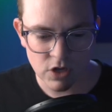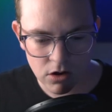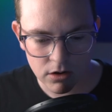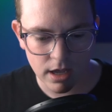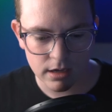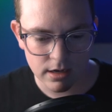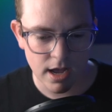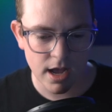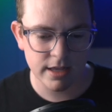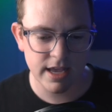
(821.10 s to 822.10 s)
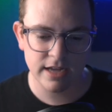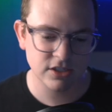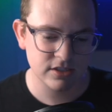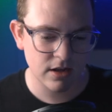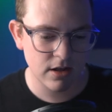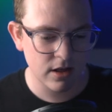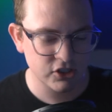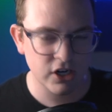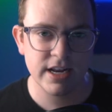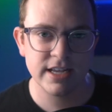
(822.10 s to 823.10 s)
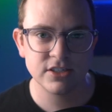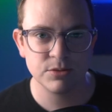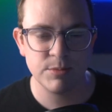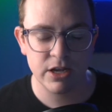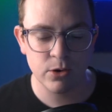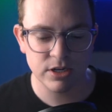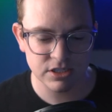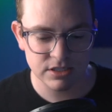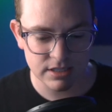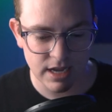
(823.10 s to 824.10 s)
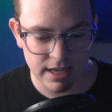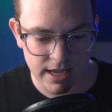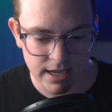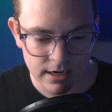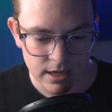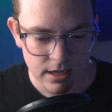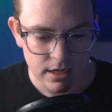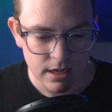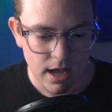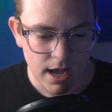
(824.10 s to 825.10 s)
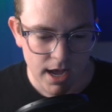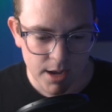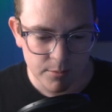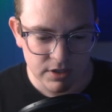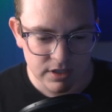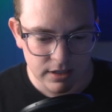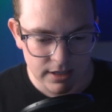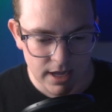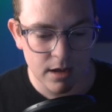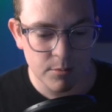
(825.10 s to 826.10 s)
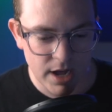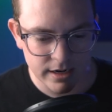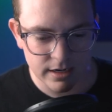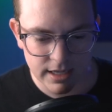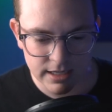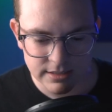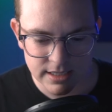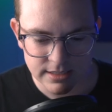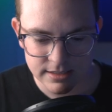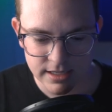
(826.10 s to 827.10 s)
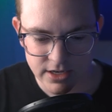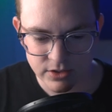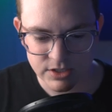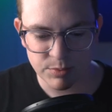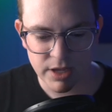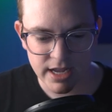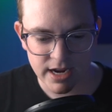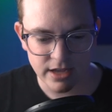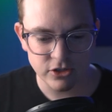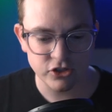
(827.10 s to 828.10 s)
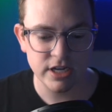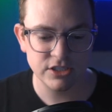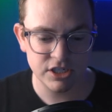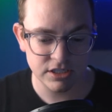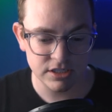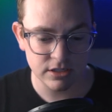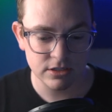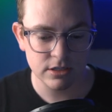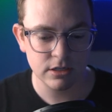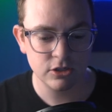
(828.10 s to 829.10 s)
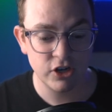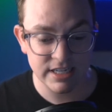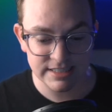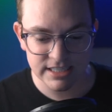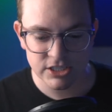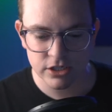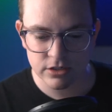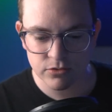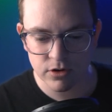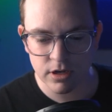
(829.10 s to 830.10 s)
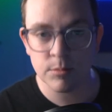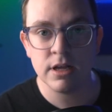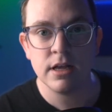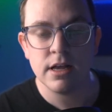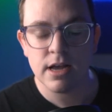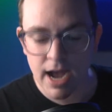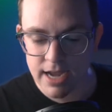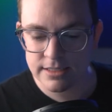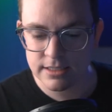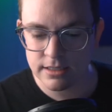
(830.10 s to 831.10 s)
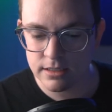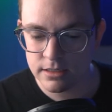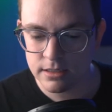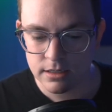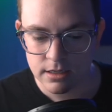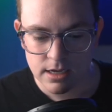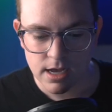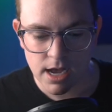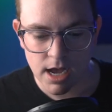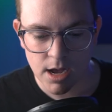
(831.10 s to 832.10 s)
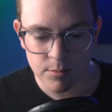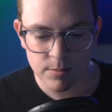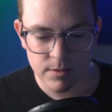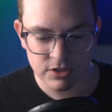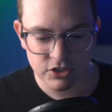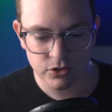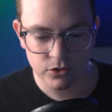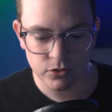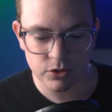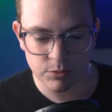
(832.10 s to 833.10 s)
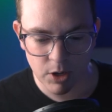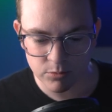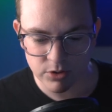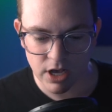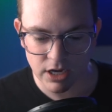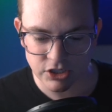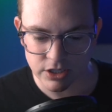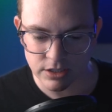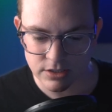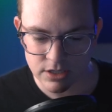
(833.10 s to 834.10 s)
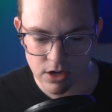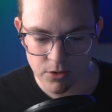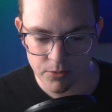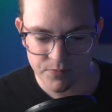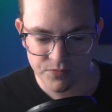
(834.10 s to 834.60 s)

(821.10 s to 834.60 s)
try and answer as many questions as I can. La Hamada again says, can you explain how you transitioned from IT to doing my own production? So